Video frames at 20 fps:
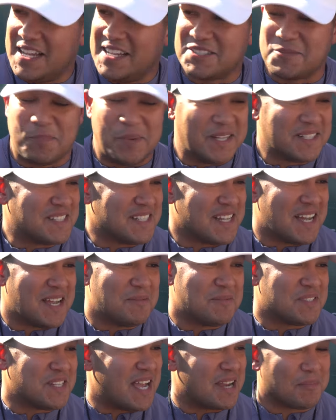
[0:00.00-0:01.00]
That's big
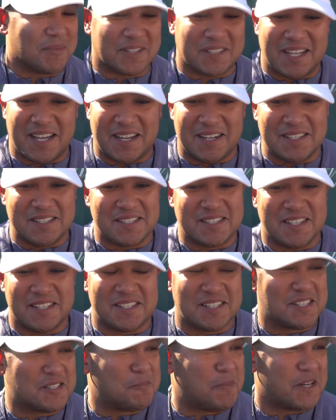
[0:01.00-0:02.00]
time. Zach McLeod
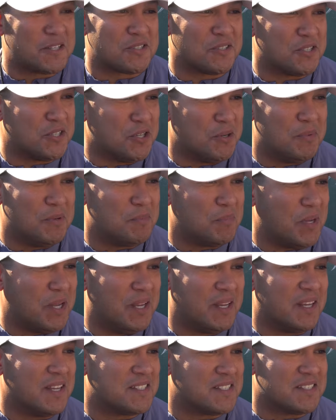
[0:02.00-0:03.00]
is a special human
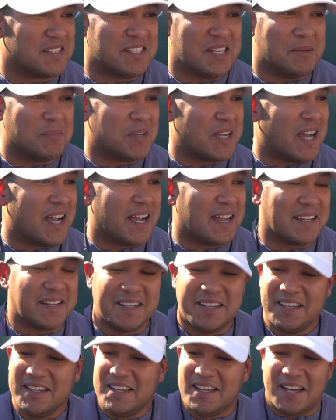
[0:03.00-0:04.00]
being. He's a team guy.
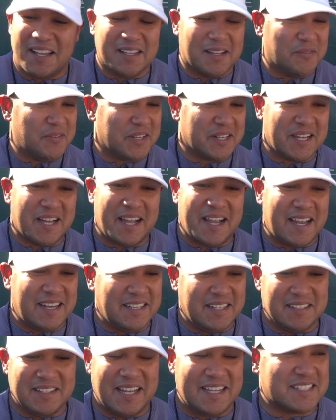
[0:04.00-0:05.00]
I love that guy,
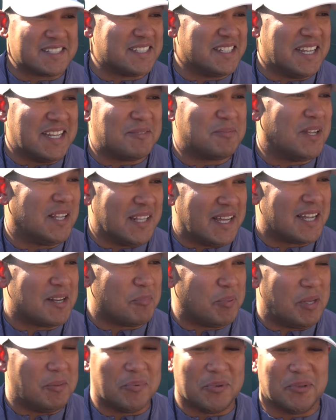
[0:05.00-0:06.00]
and he likes to hit a lot
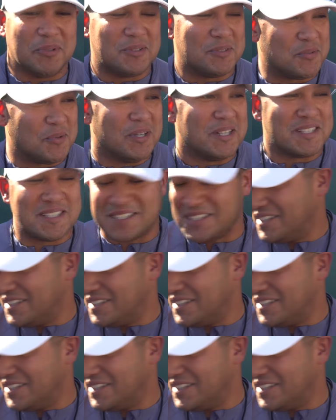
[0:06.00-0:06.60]
of people at once.